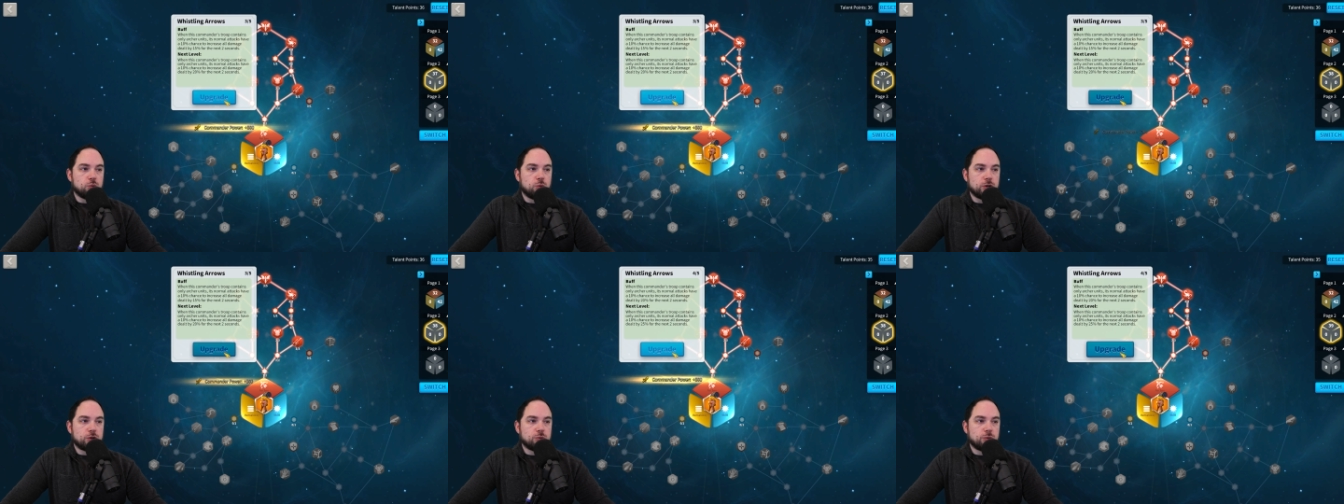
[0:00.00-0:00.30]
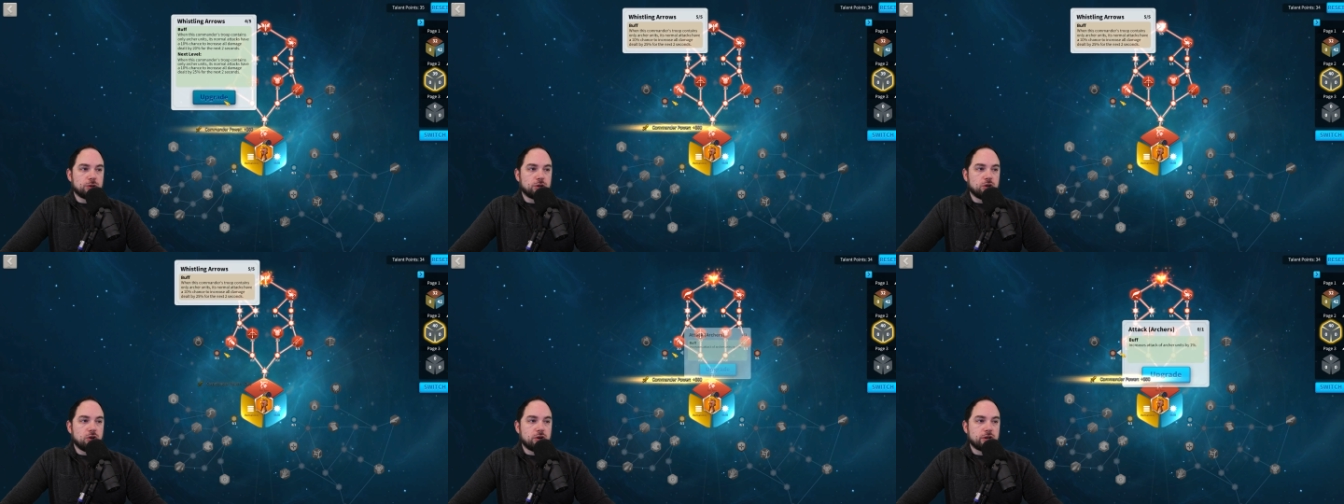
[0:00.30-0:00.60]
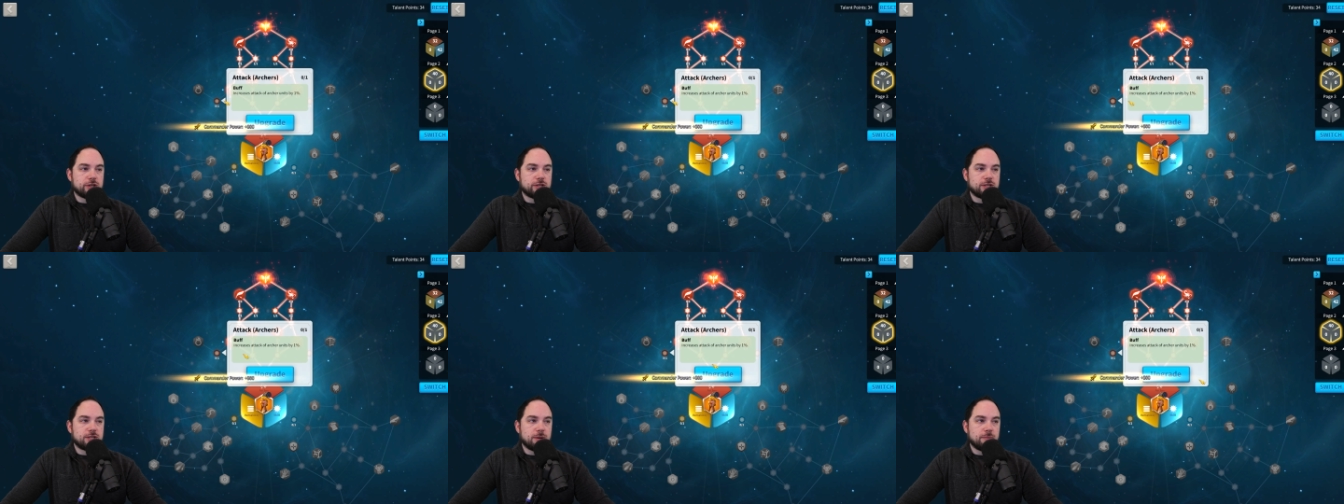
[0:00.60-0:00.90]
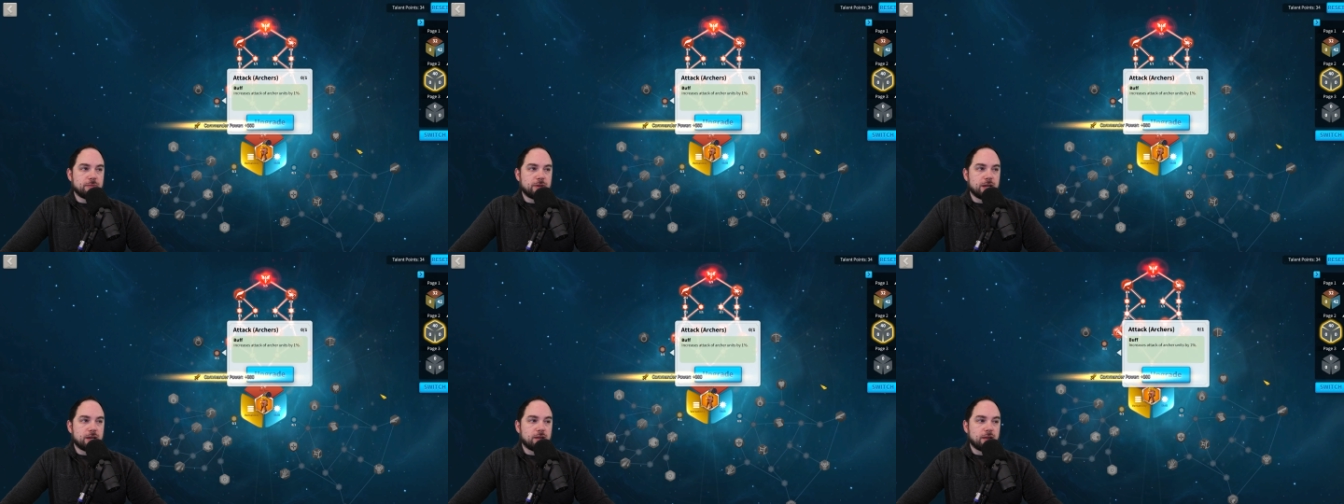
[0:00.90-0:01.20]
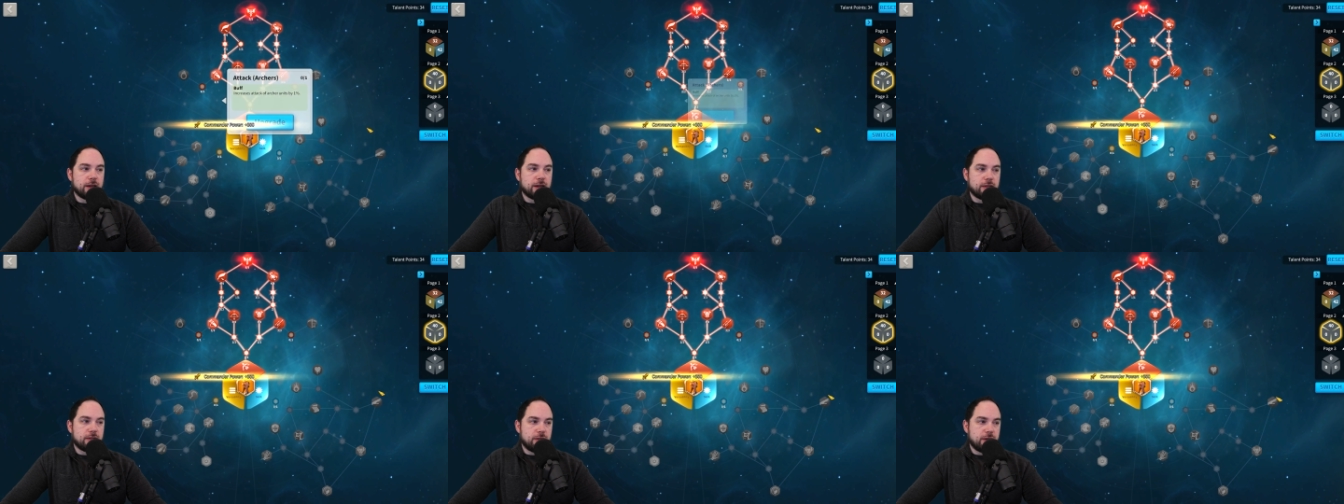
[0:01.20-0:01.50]
which would look something
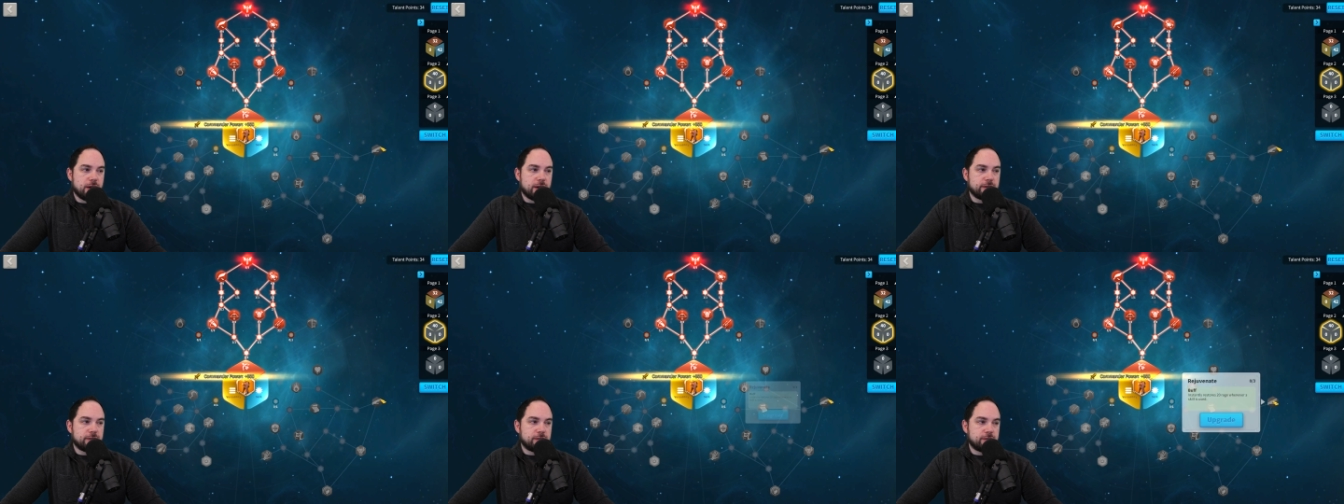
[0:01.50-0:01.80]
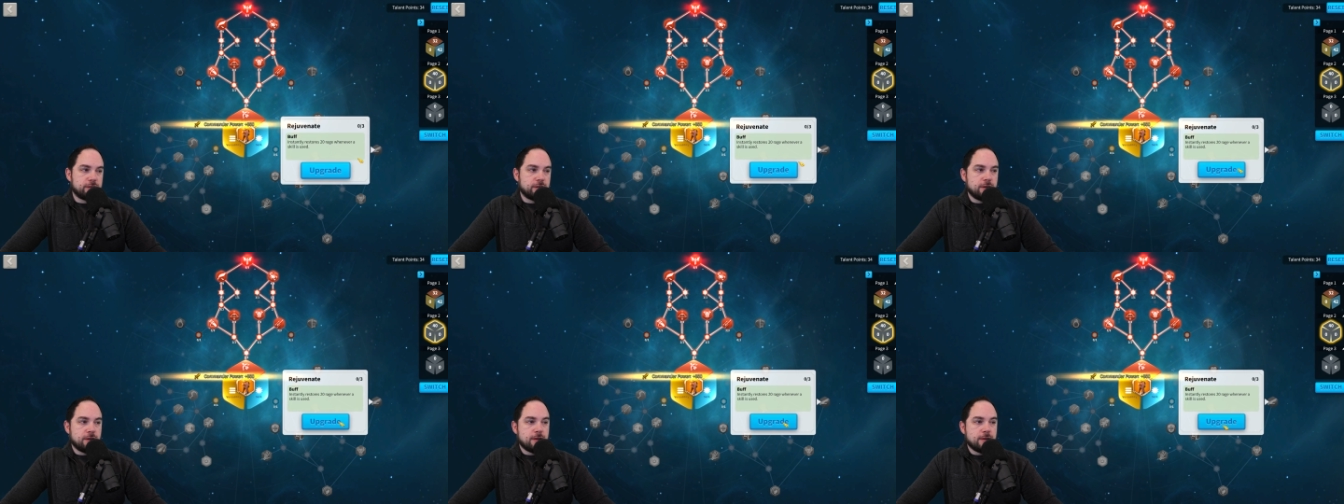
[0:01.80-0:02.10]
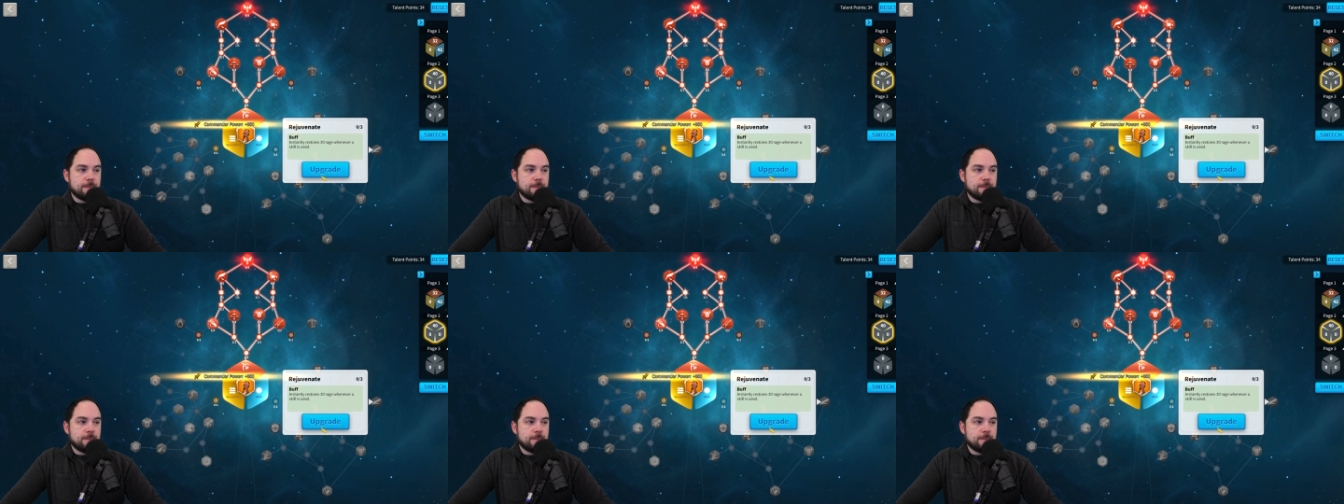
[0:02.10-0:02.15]
like this.